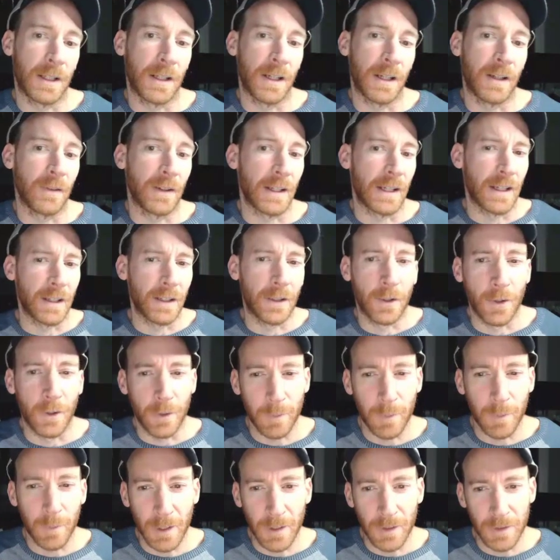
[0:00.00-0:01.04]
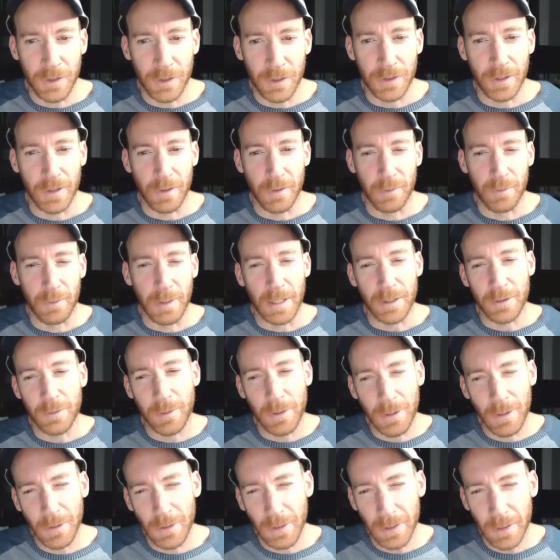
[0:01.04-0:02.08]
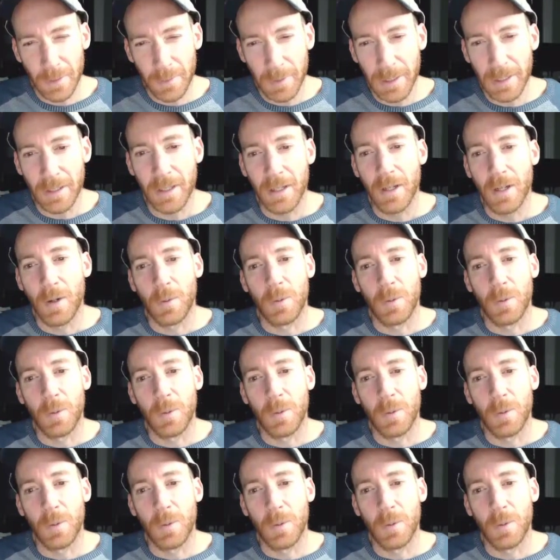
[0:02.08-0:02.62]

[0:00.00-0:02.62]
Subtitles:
kind of like a curveball just to mess with you a little bit.